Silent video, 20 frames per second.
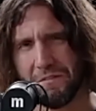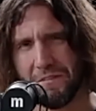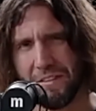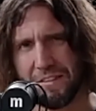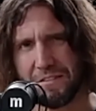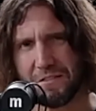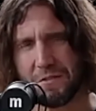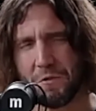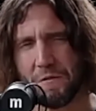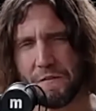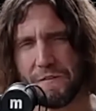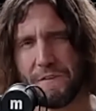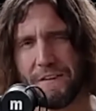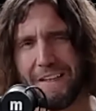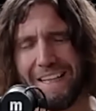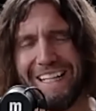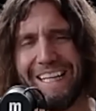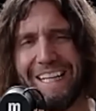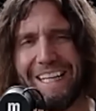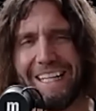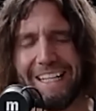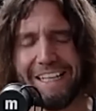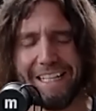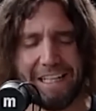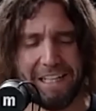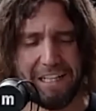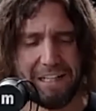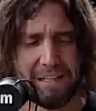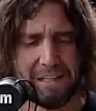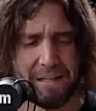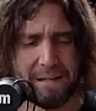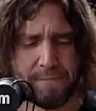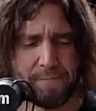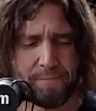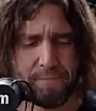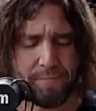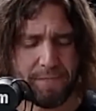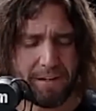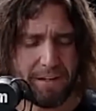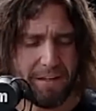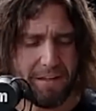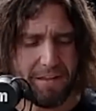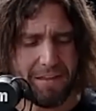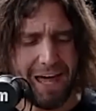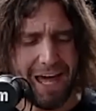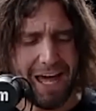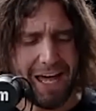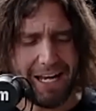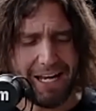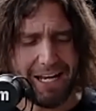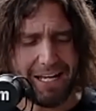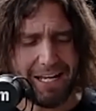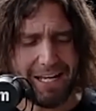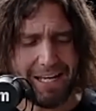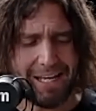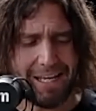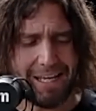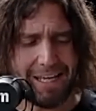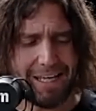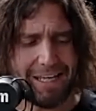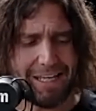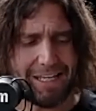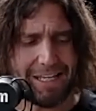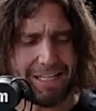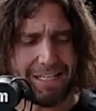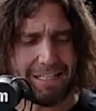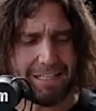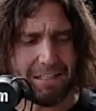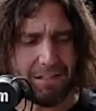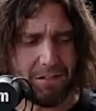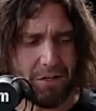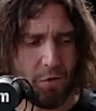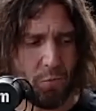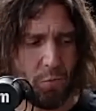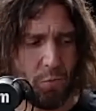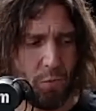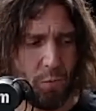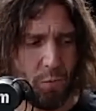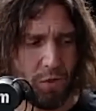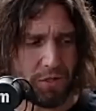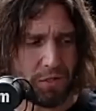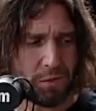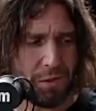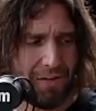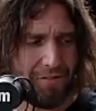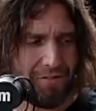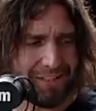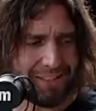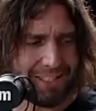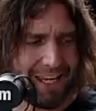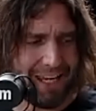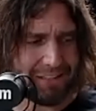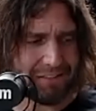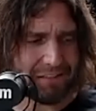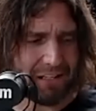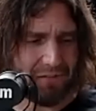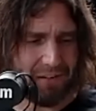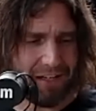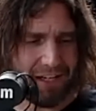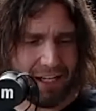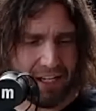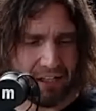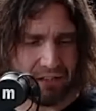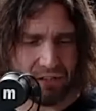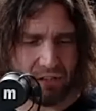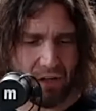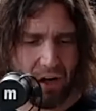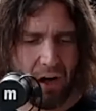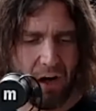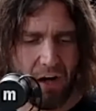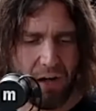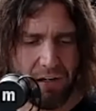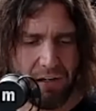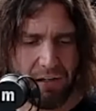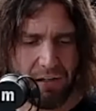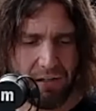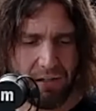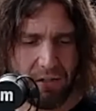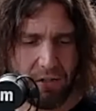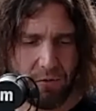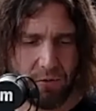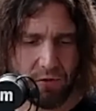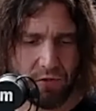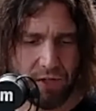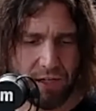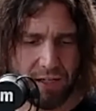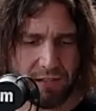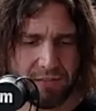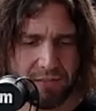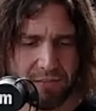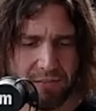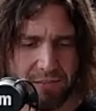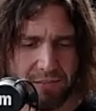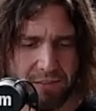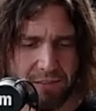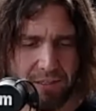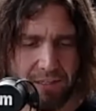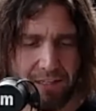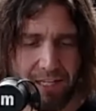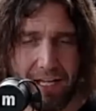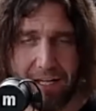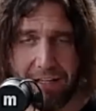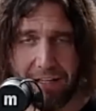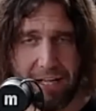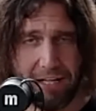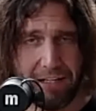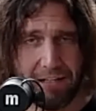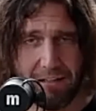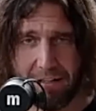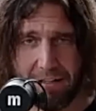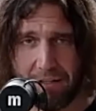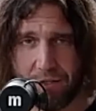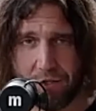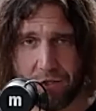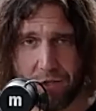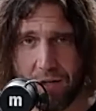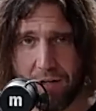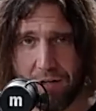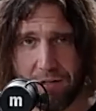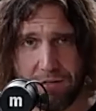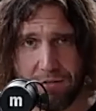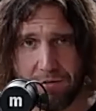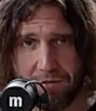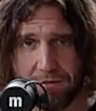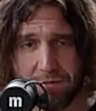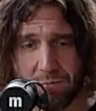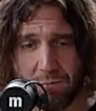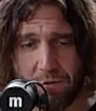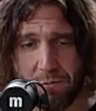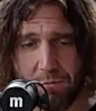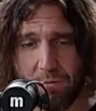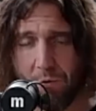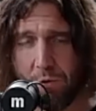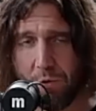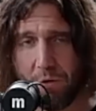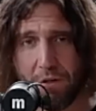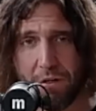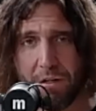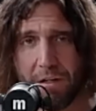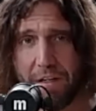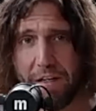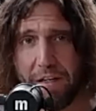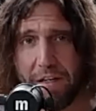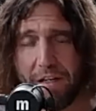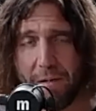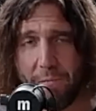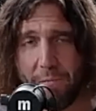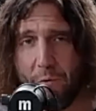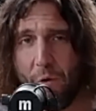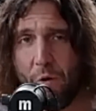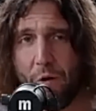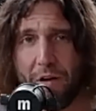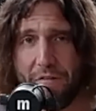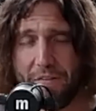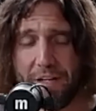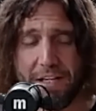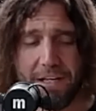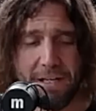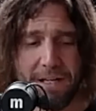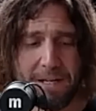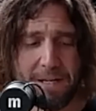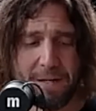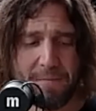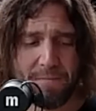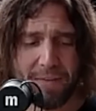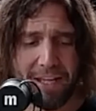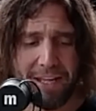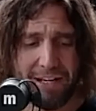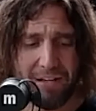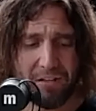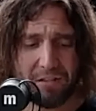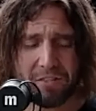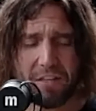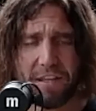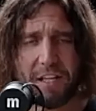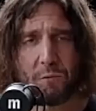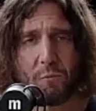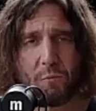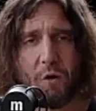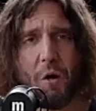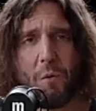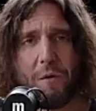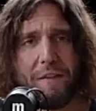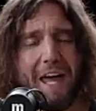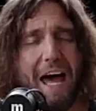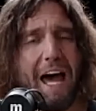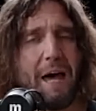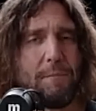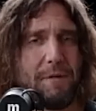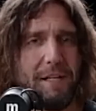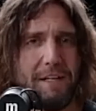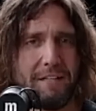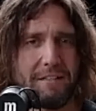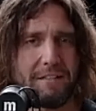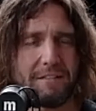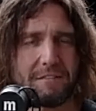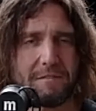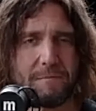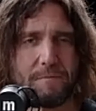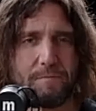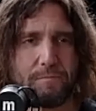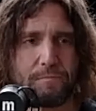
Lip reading: It's so fleeting that, once you have a taste of it and it's gone, you just, again, like a drug, you just want more and more of it. And there's nothing wrong with happiness.